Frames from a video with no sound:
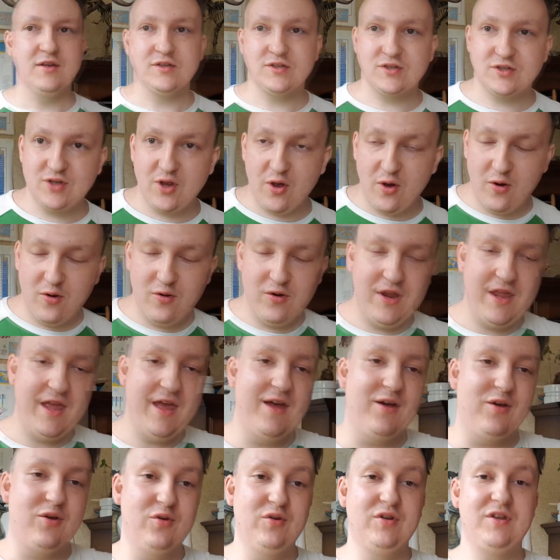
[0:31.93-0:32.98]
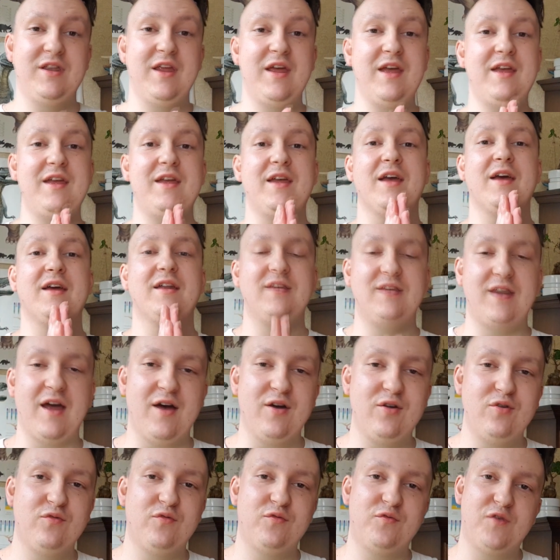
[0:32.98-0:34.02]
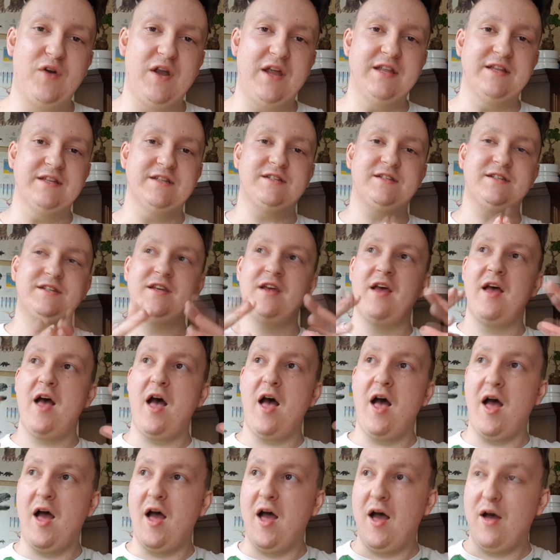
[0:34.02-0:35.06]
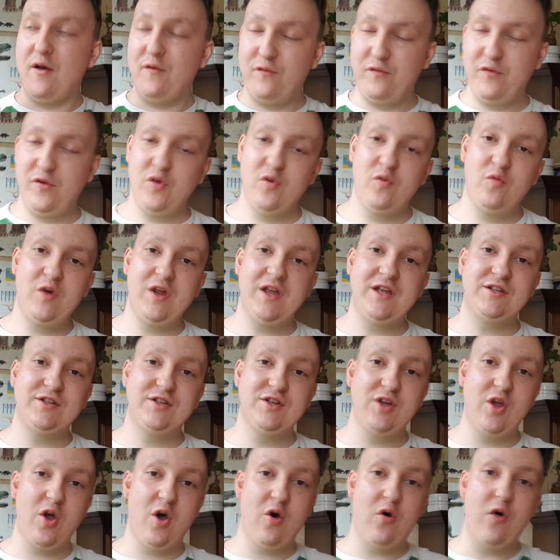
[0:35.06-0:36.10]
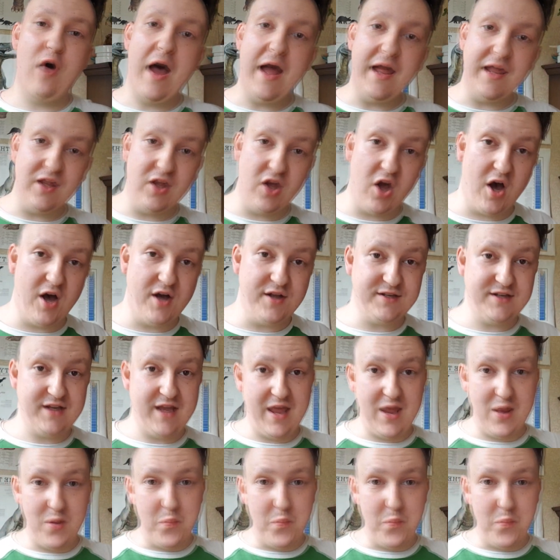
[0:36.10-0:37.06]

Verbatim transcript: So yeah, good day, dino friends. Uh, a few weeks ago, I got a